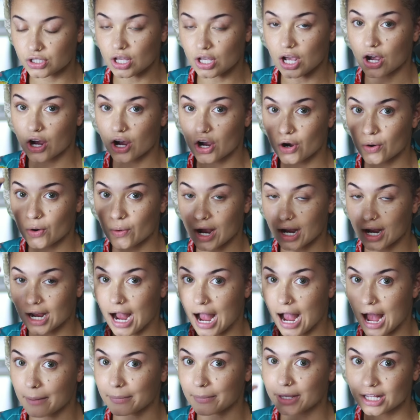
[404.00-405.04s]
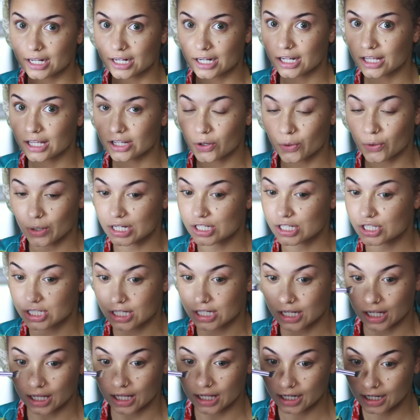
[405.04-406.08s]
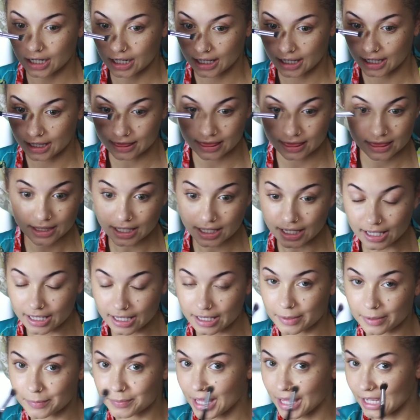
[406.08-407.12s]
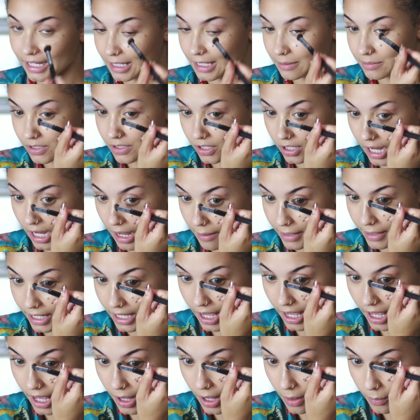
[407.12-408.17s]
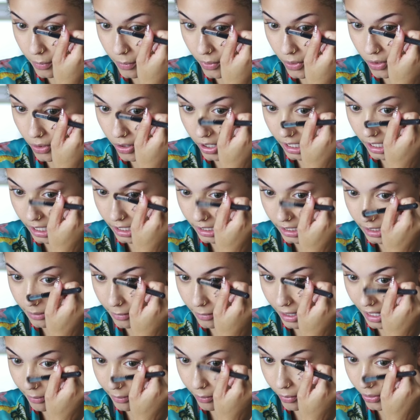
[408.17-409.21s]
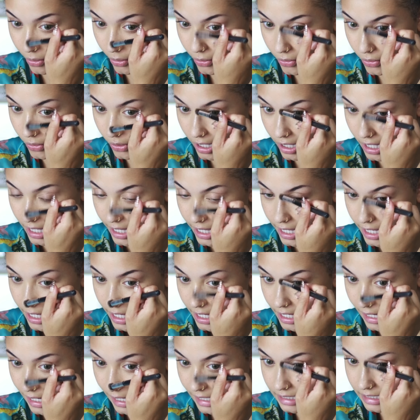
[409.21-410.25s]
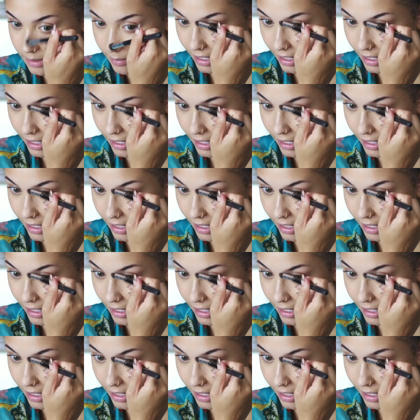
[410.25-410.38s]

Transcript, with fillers: So a common question and theme that keeps on coming up on my poll is